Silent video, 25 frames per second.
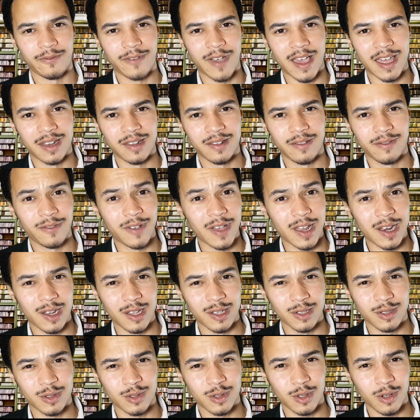
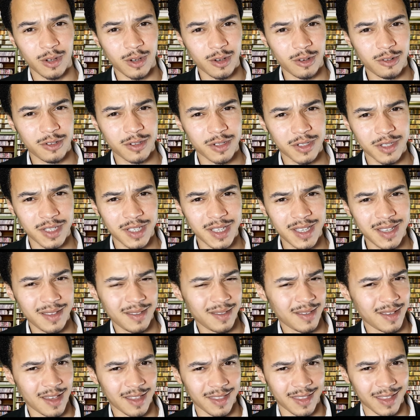thalassocracy.
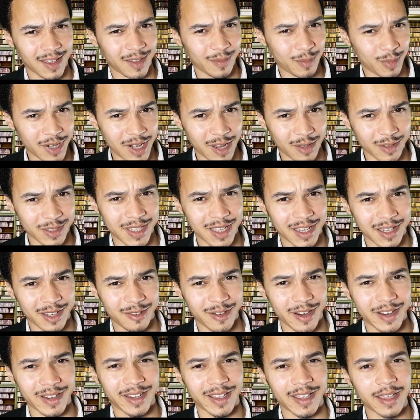I think I pronounced that
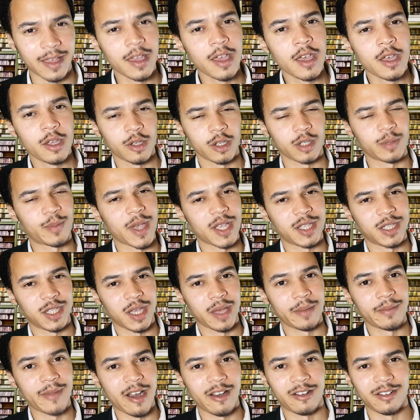correctly. So it's basically
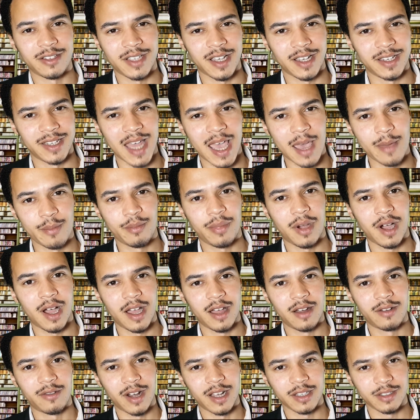a maritime
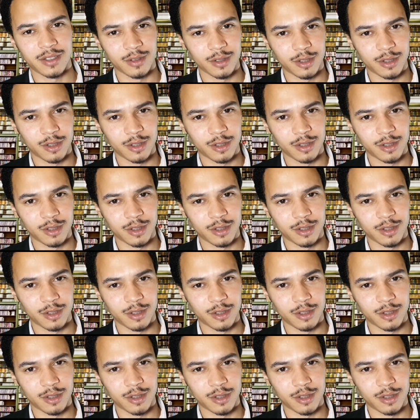empire, right? So